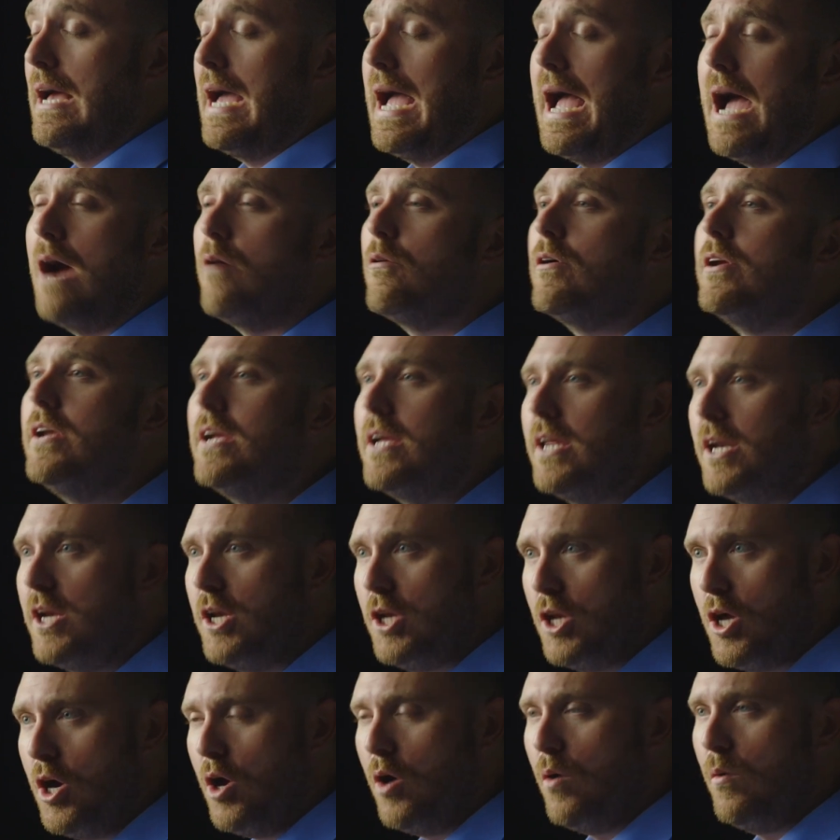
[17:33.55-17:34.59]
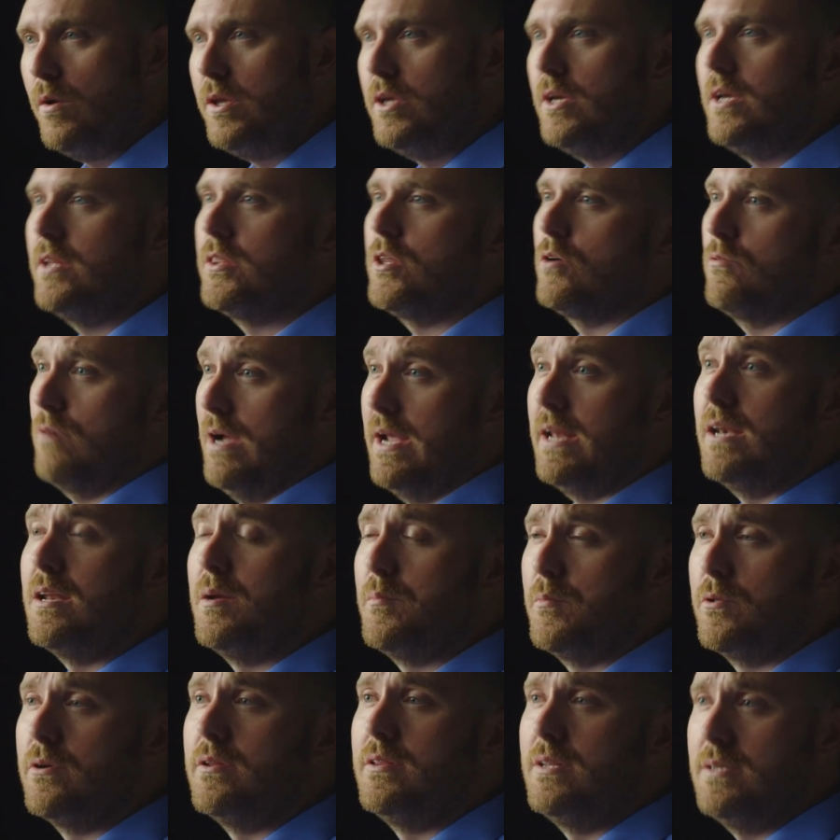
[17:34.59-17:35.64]
how are you going to know when you get the right
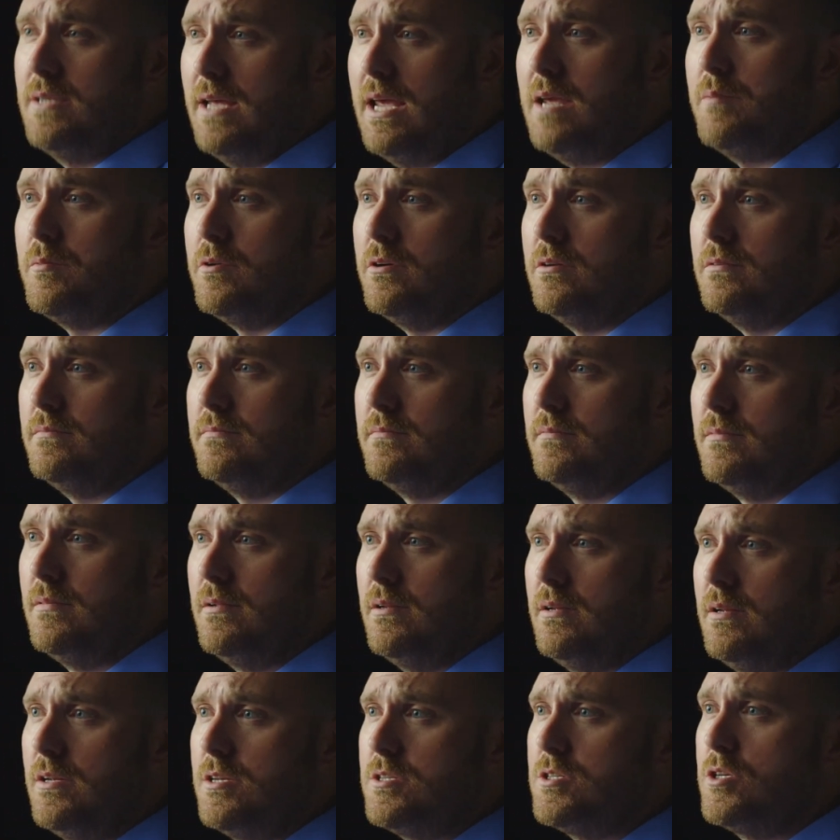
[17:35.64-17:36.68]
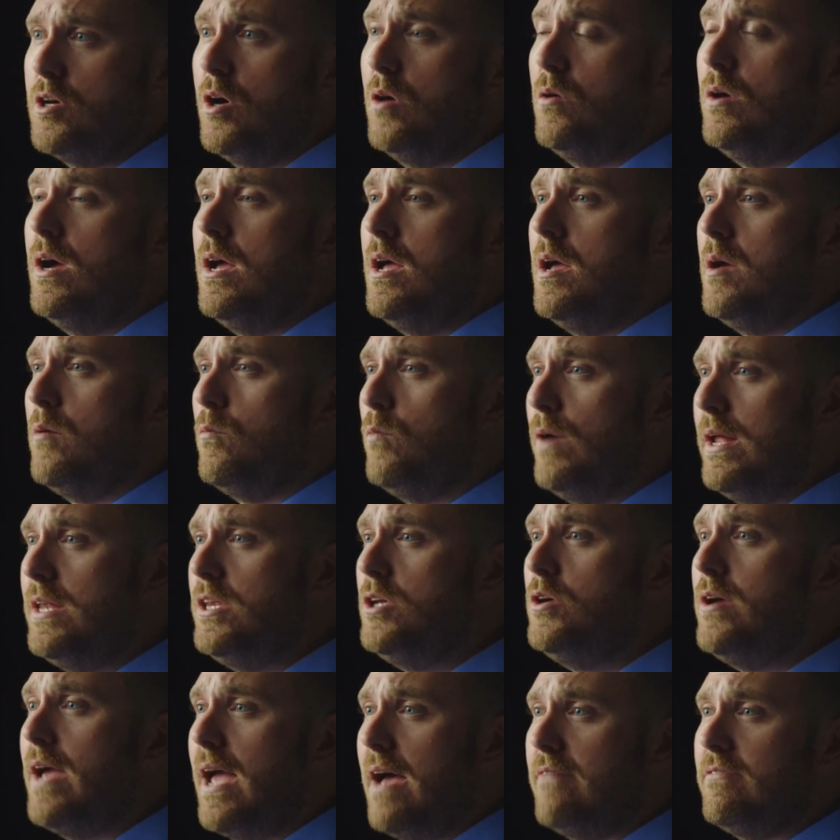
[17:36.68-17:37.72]
number in the table? So when
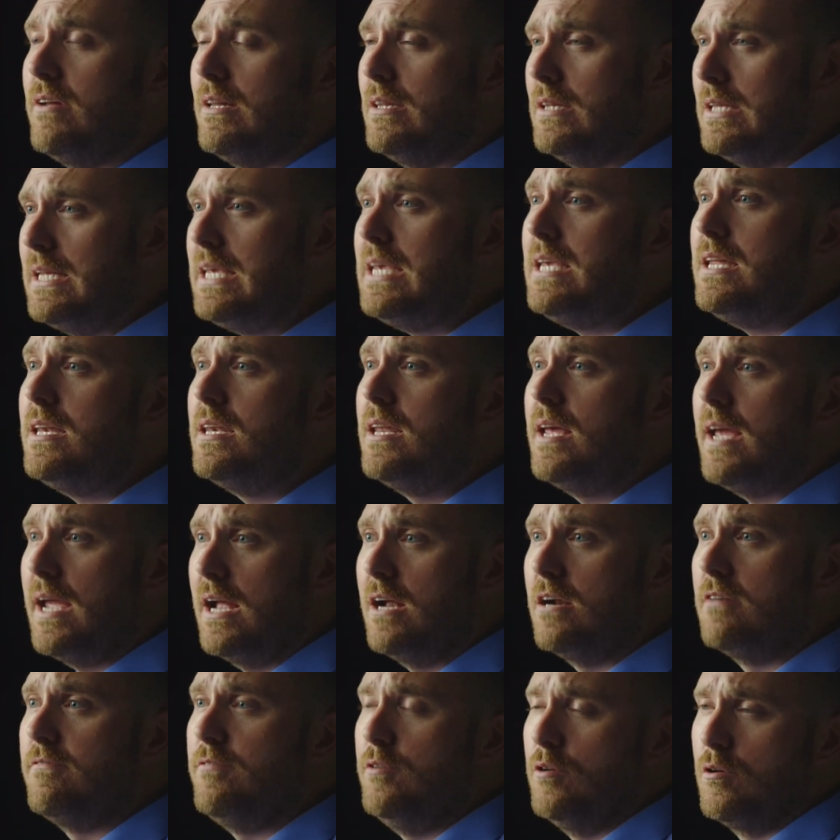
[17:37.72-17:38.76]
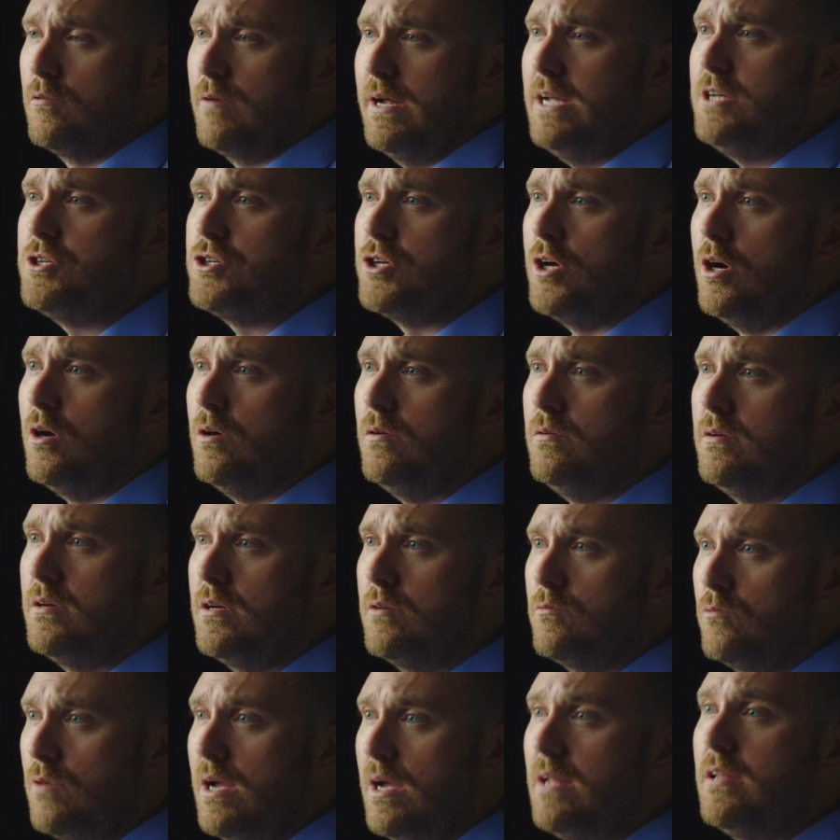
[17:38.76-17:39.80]
you have a lean air fuel ratio
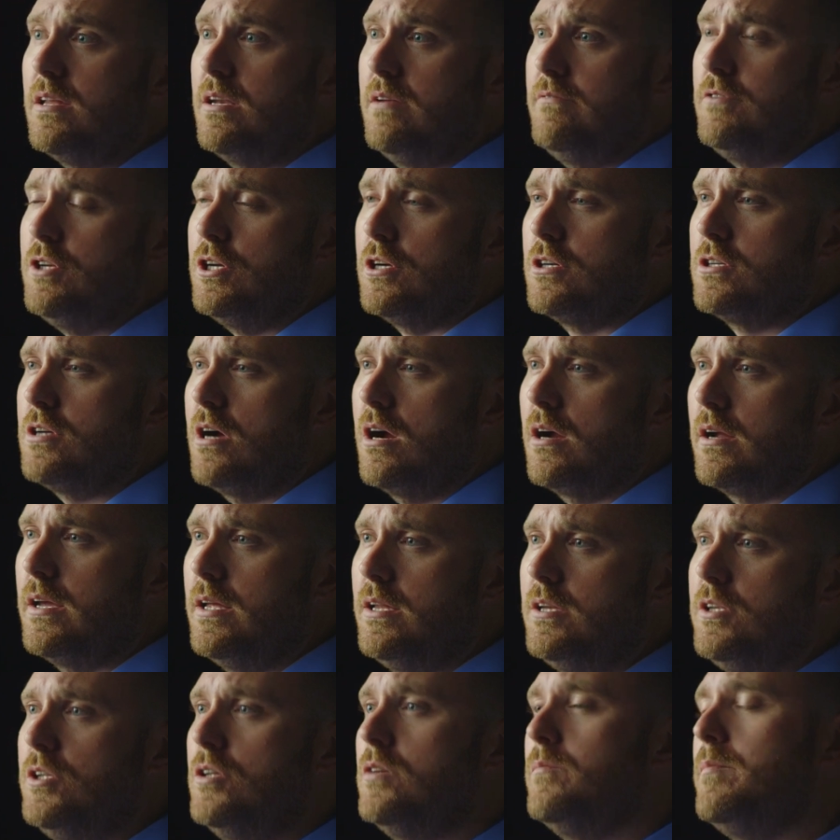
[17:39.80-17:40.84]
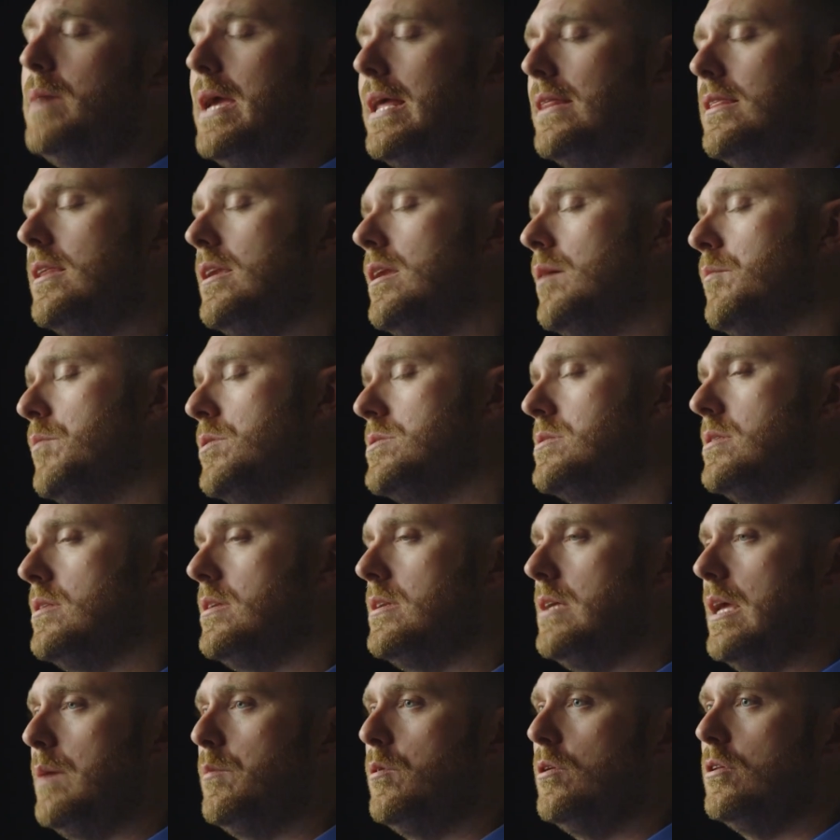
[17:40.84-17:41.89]
relative to your target, you'll make the numbers in the
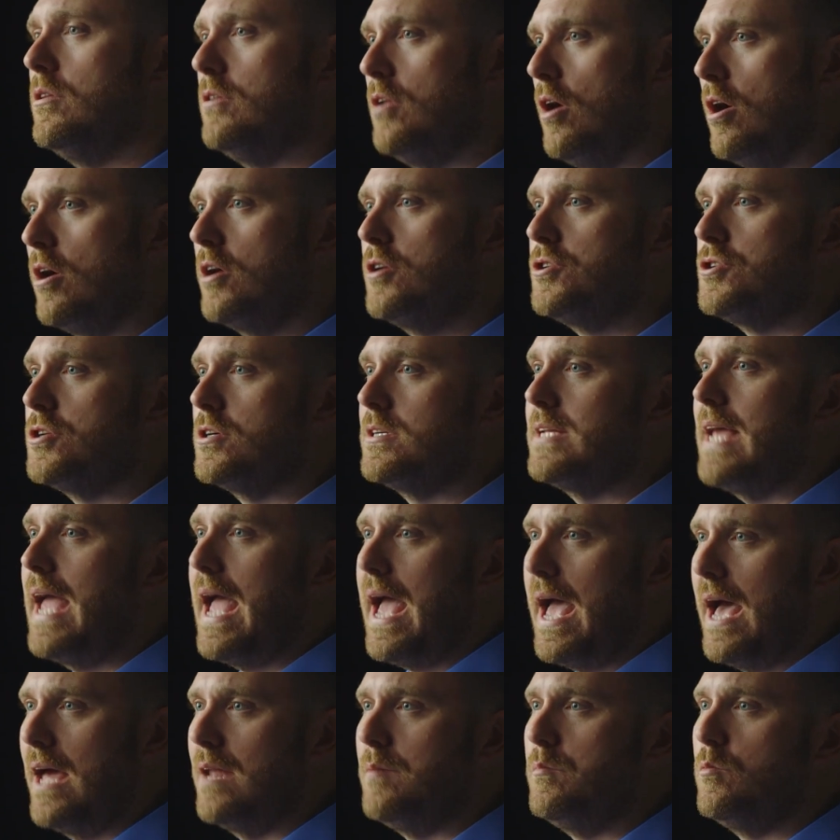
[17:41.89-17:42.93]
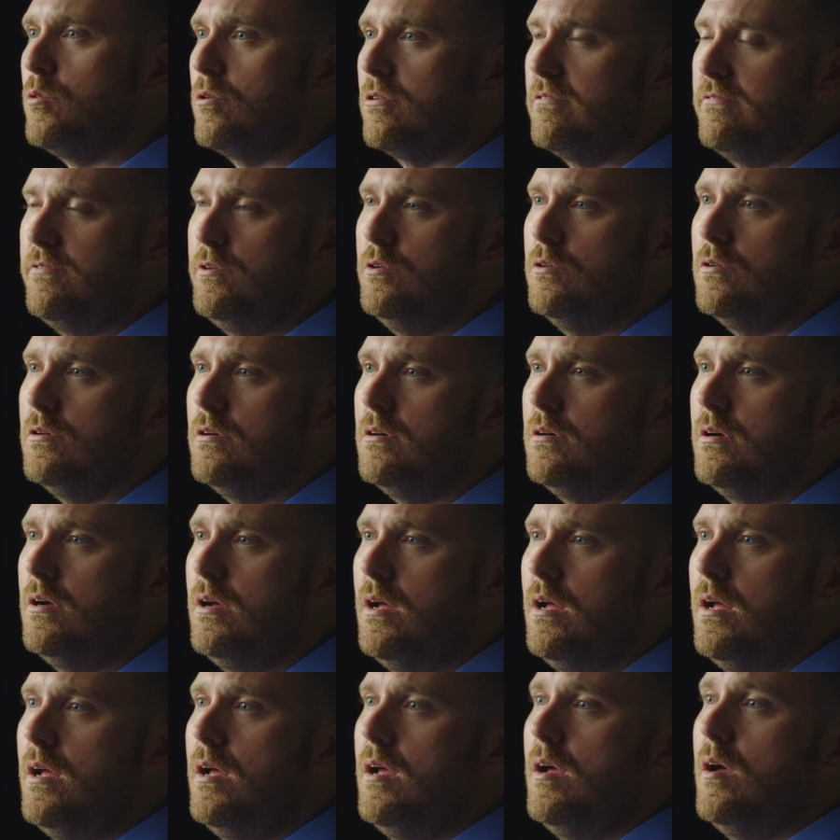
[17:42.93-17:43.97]
table larger to add more fuel.
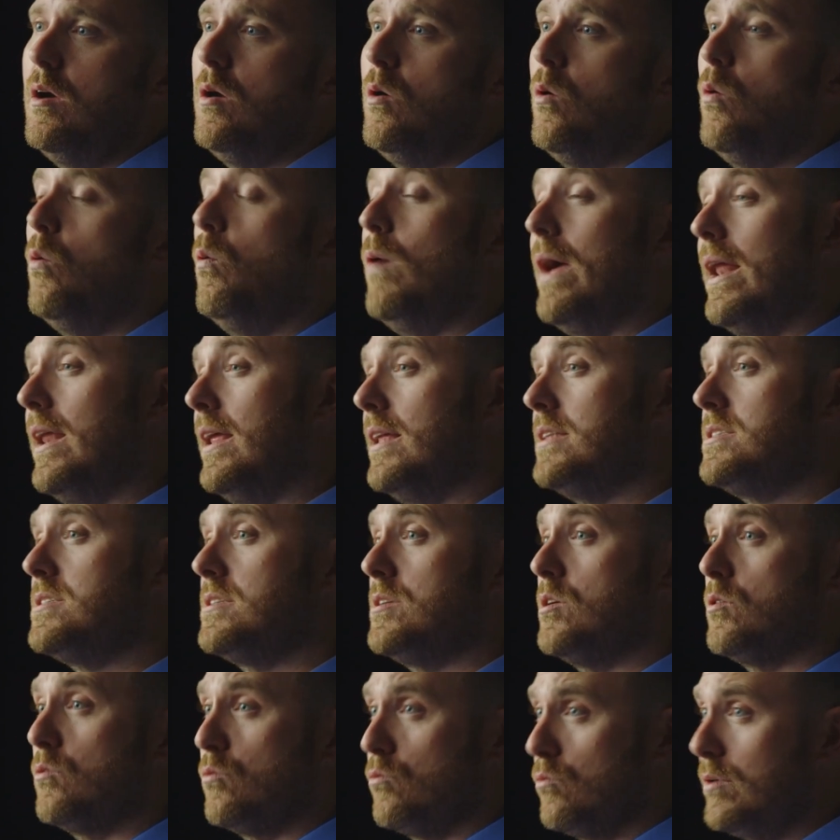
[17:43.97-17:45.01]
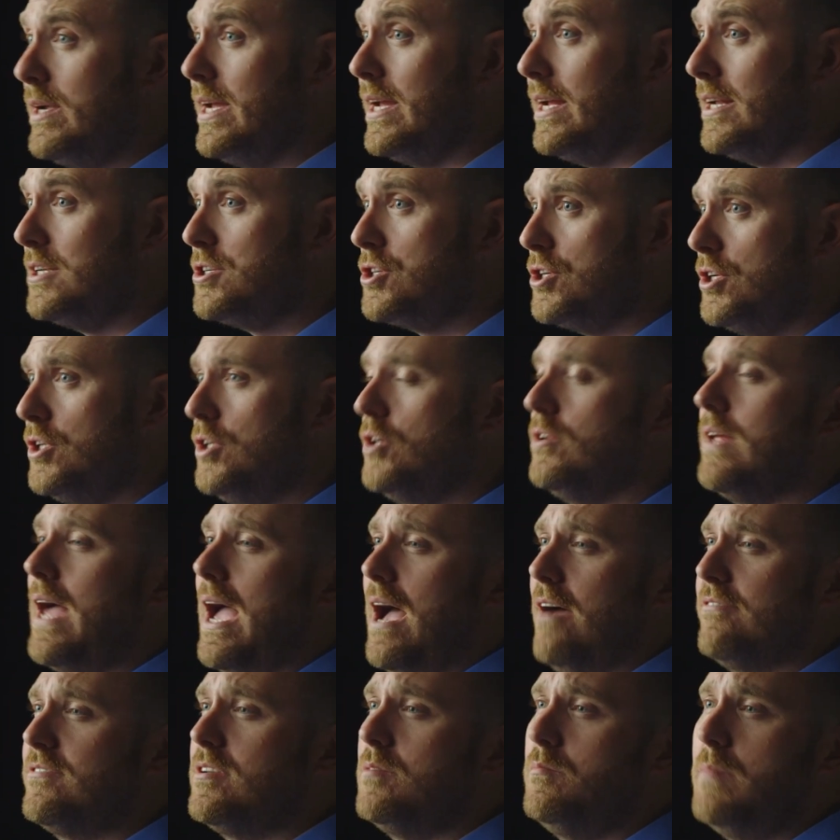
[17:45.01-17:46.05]
When it's rich, you'll
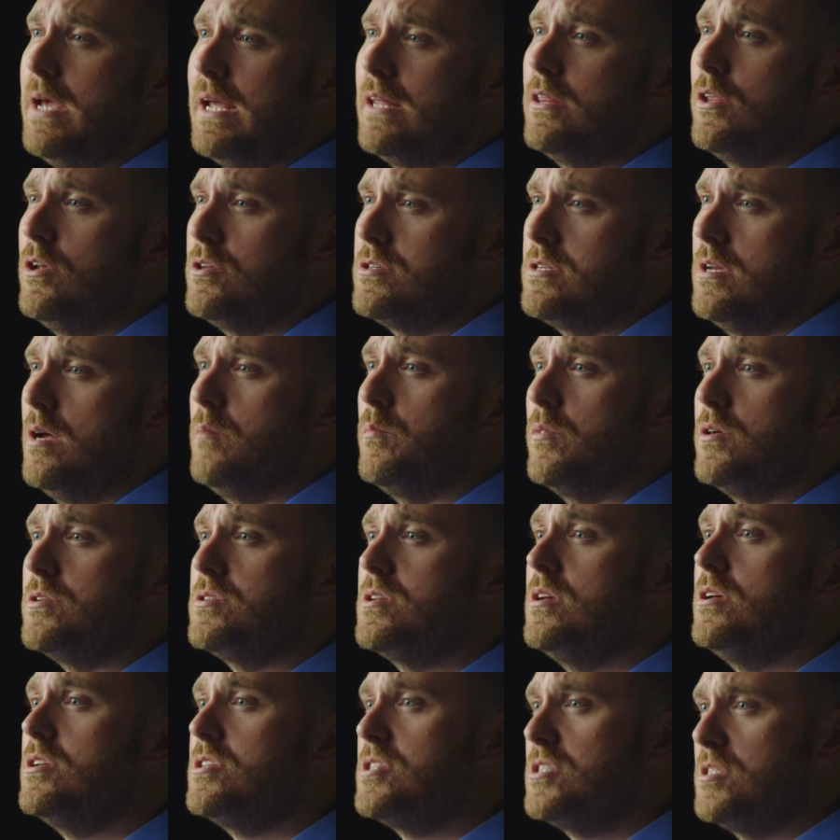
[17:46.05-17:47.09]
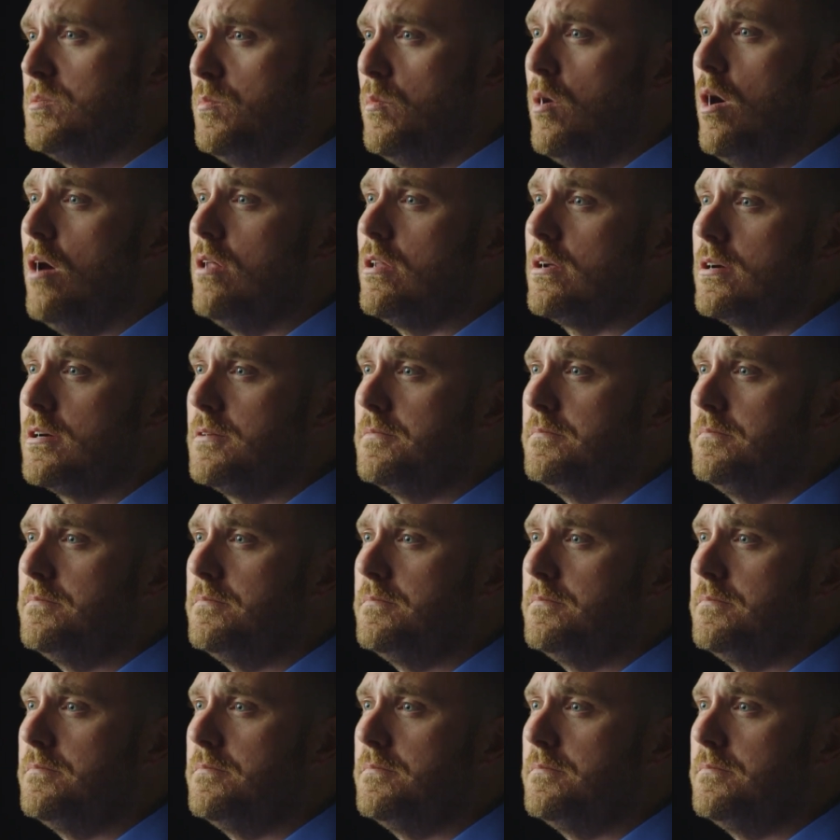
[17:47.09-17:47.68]
have to make those numbers smaller.